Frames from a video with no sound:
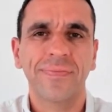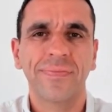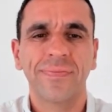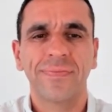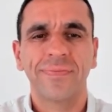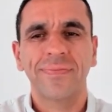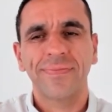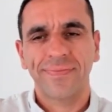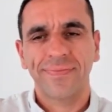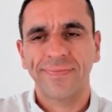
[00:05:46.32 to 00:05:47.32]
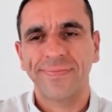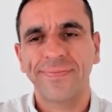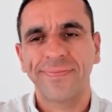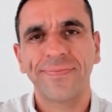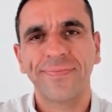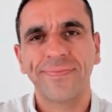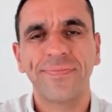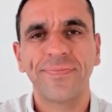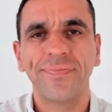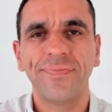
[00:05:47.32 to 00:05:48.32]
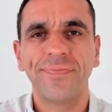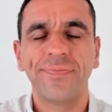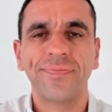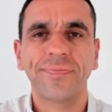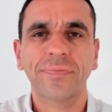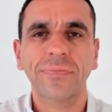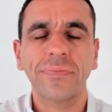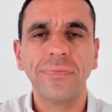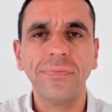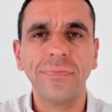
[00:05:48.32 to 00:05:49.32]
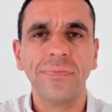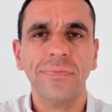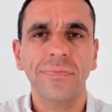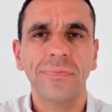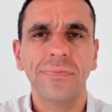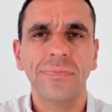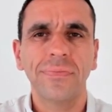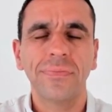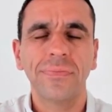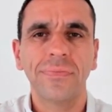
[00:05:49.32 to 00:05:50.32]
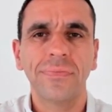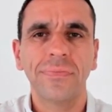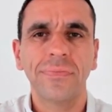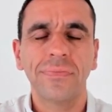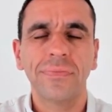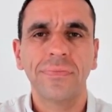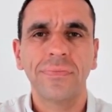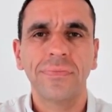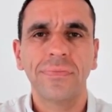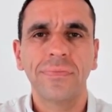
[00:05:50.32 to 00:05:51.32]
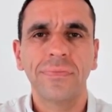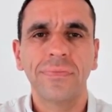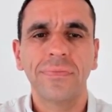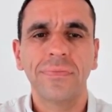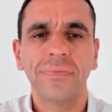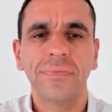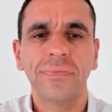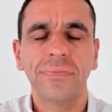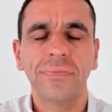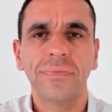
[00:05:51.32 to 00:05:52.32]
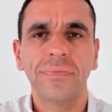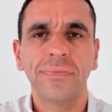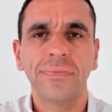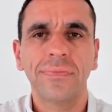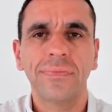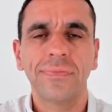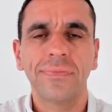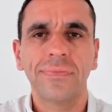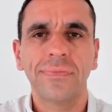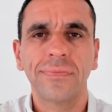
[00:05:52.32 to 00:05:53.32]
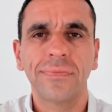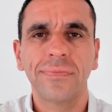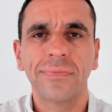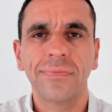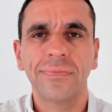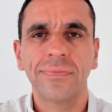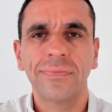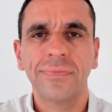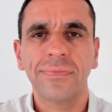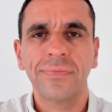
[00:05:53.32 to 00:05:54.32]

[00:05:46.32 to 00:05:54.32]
[no speech]